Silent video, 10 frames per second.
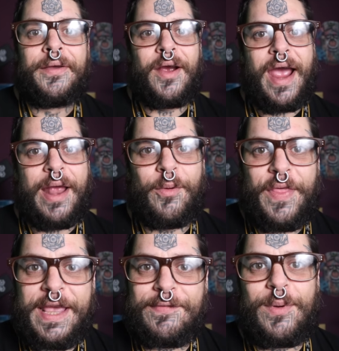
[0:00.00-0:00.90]
All right, well,
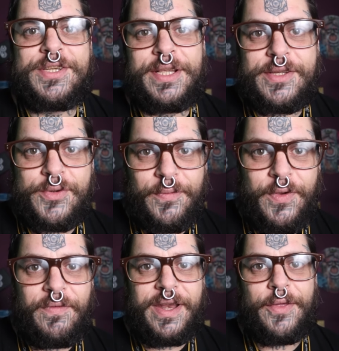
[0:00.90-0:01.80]
thank you for watching this
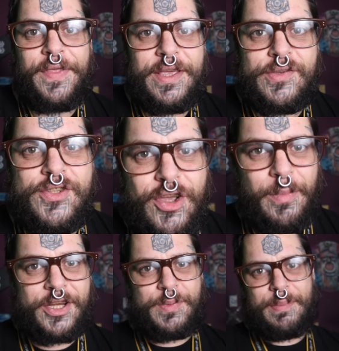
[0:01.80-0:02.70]
review video. Thank you so
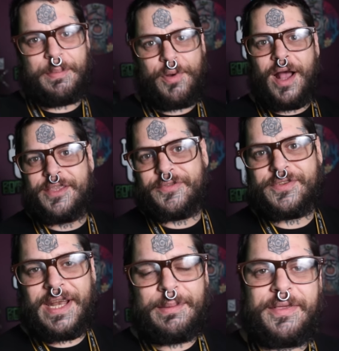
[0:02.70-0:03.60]
much, PP Bronze, for
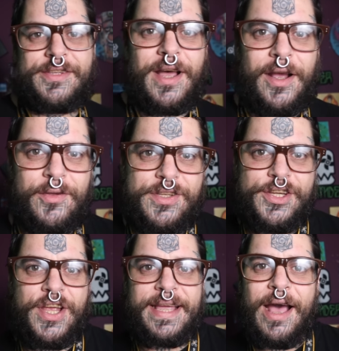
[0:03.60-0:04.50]
sending me these goggles to
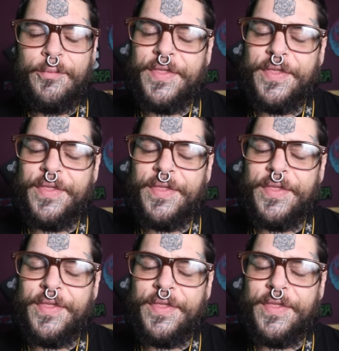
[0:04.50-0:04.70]
check out.